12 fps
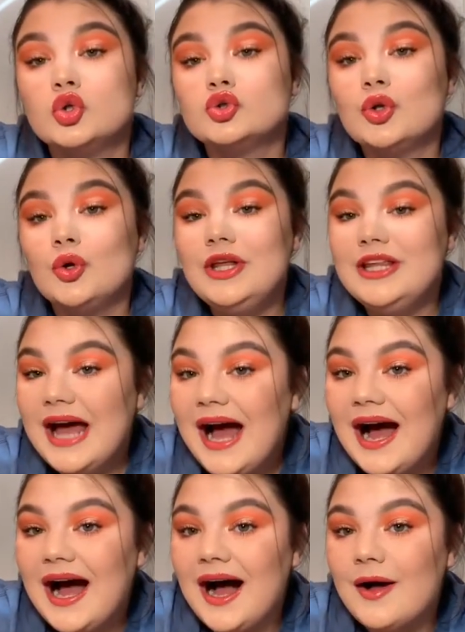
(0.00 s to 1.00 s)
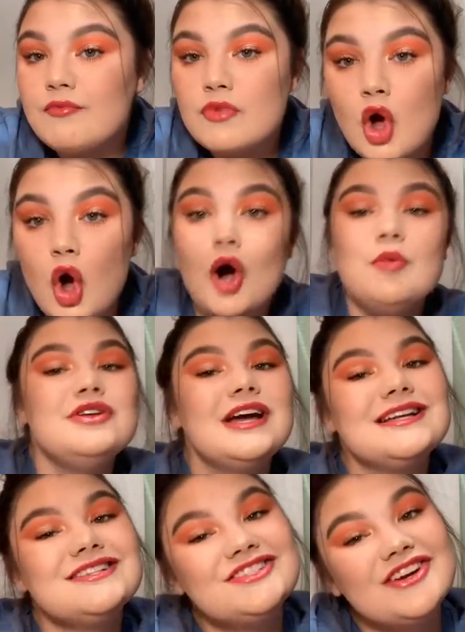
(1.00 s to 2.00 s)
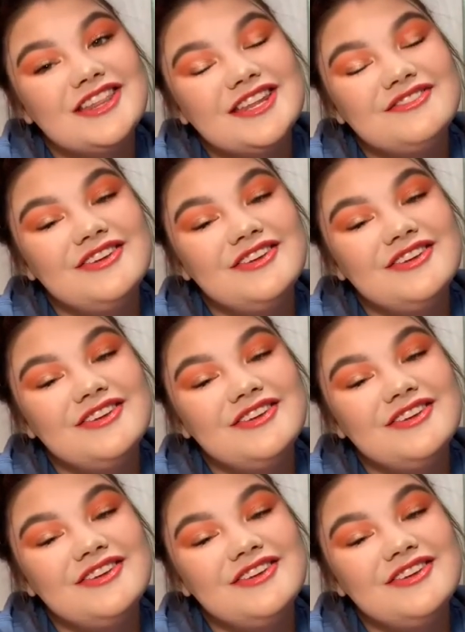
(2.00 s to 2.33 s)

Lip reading: So yeah, hope you guys enjoyed this